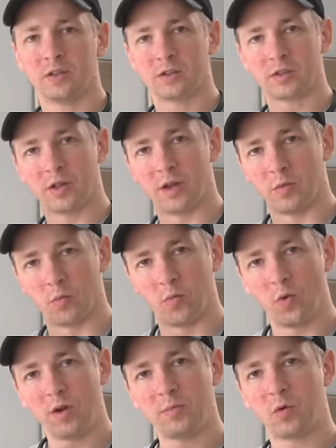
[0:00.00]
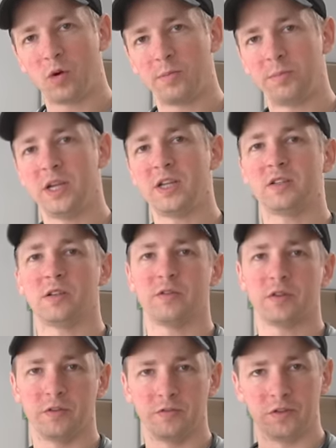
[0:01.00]
So then one more piece
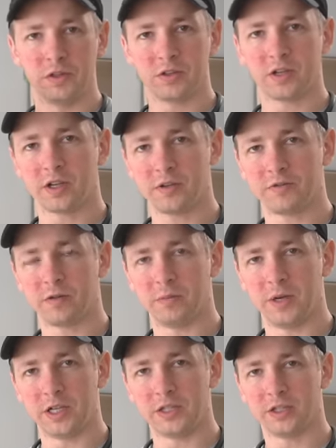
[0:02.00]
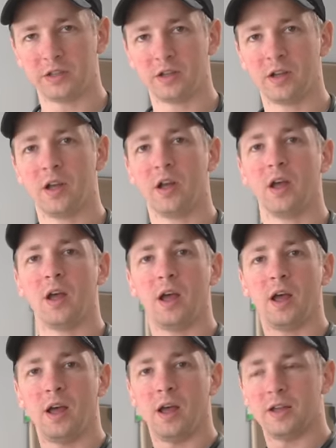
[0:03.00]
of confusing information
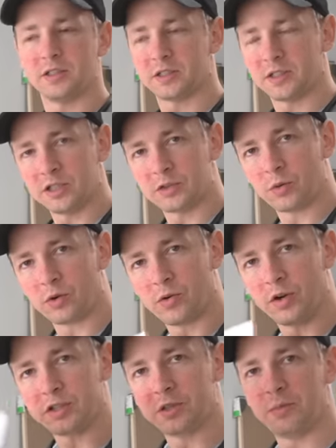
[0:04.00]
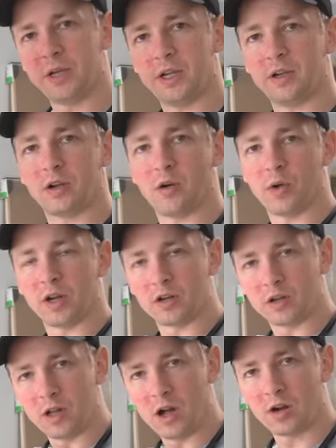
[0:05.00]
since we're going to be going
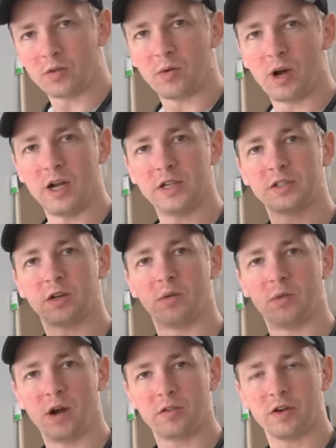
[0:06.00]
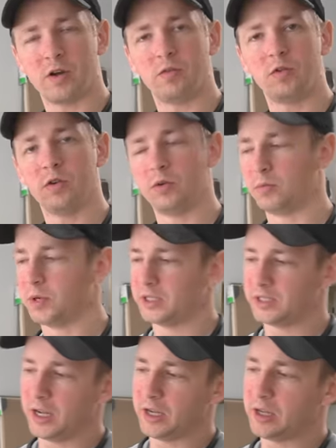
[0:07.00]
clockwise around our room
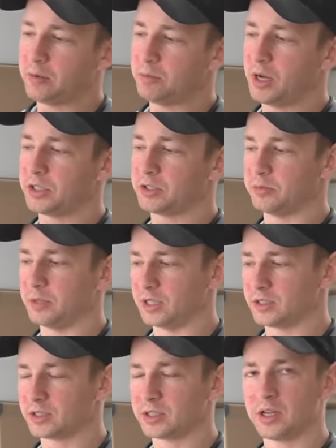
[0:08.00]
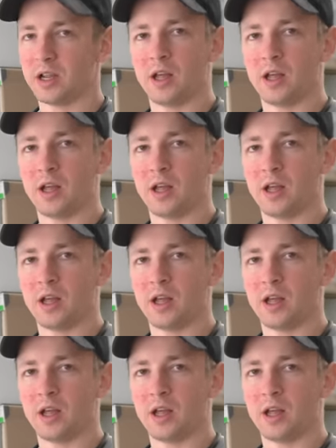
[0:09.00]
and taking measurements,